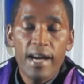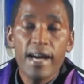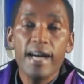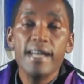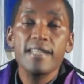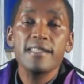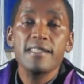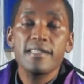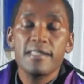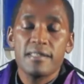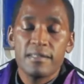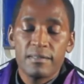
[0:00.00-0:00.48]

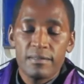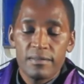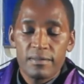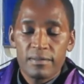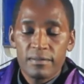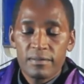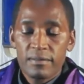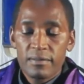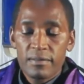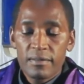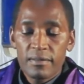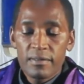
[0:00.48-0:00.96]
us,
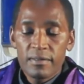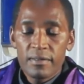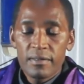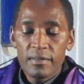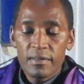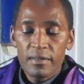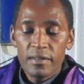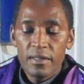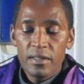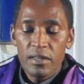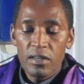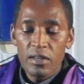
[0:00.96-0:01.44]

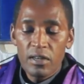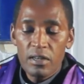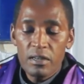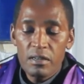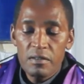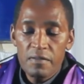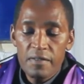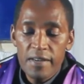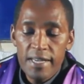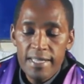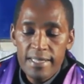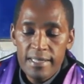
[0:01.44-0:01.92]
all
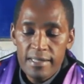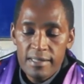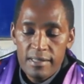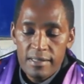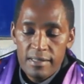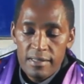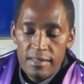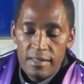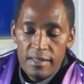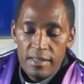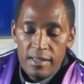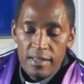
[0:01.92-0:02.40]
of
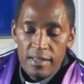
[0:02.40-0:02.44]
us,